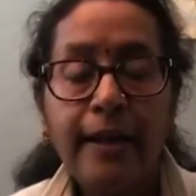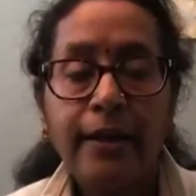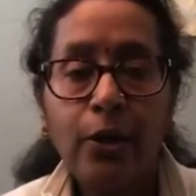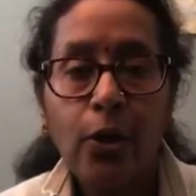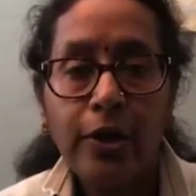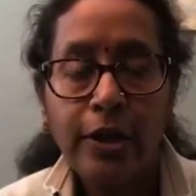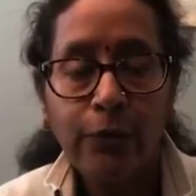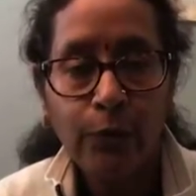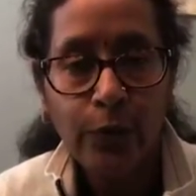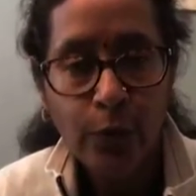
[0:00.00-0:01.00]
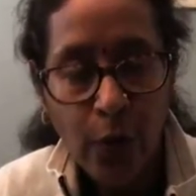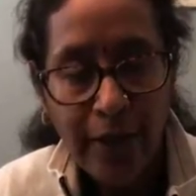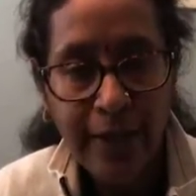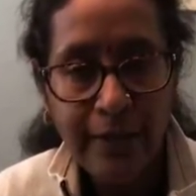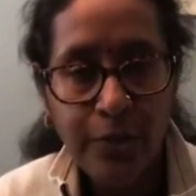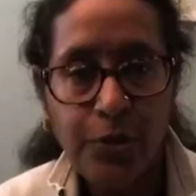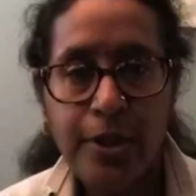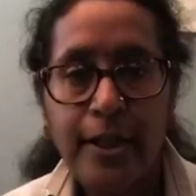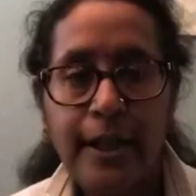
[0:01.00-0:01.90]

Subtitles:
clear your energy,